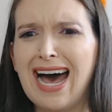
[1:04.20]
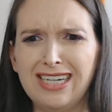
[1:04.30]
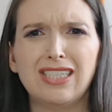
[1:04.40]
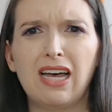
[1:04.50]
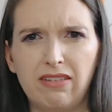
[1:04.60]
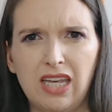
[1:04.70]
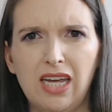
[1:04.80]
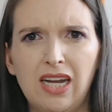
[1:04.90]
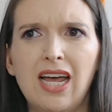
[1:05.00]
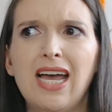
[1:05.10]
I just have a
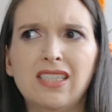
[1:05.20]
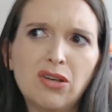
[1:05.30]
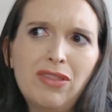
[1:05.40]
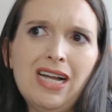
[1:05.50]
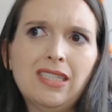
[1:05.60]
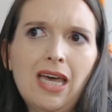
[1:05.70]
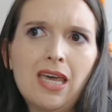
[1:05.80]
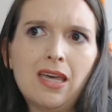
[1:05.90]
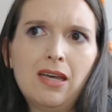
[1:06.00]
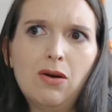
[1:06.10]
kid and so that's like
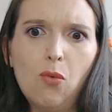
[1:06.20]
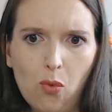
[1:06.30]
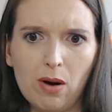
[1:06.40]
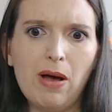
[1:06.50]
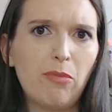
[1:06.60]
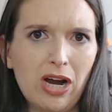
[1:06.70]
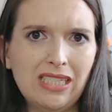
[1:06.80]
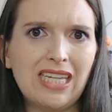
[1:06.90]
where my brain's